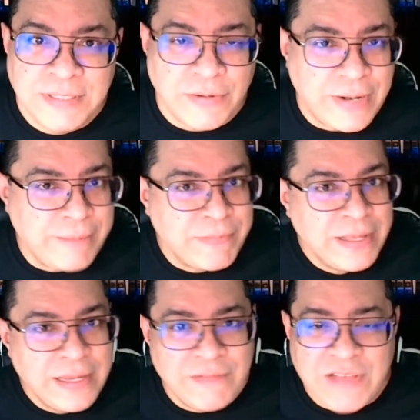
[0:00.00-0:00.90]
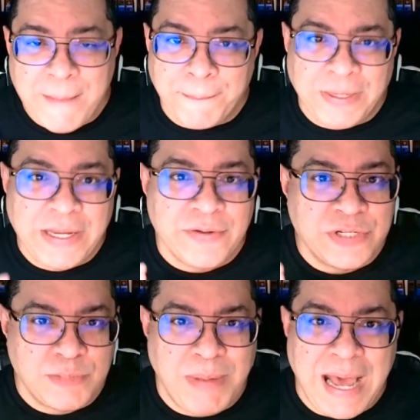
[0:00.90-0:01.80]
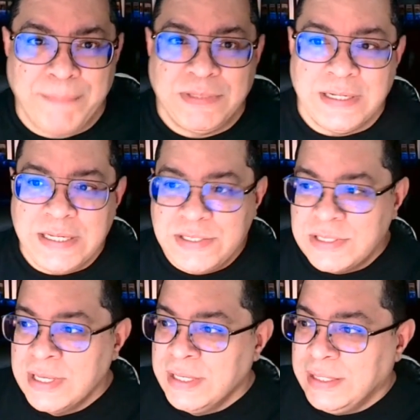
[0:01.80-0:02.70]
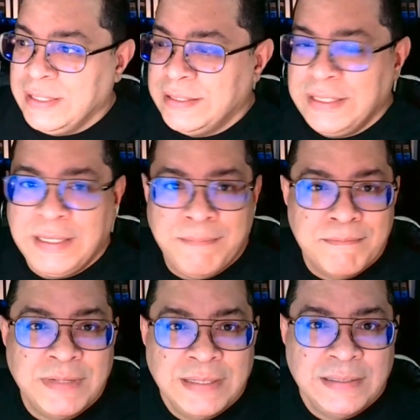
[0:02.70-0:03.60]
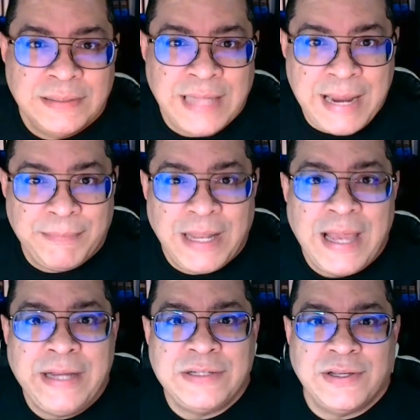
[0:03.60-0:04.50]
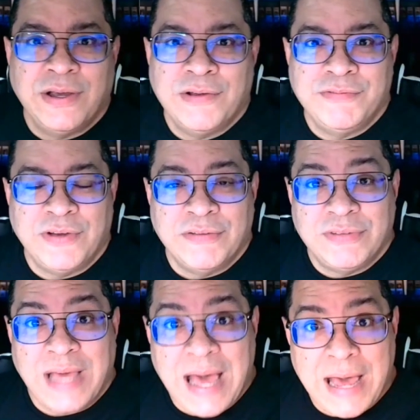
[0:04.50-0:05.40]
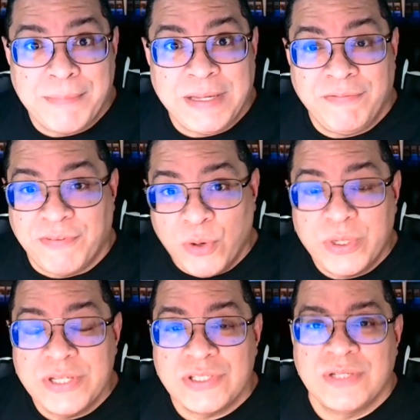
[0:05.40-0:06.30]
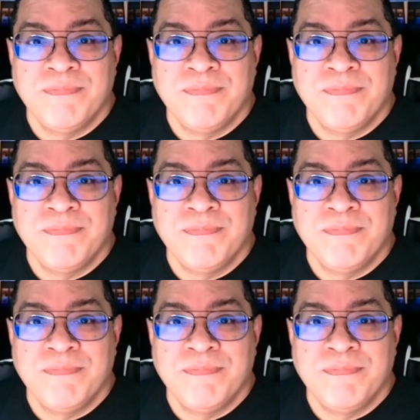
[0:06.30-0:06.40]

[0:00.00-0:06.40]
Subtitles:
All right. If that player is popped and he's in the limelight of the hobby focus,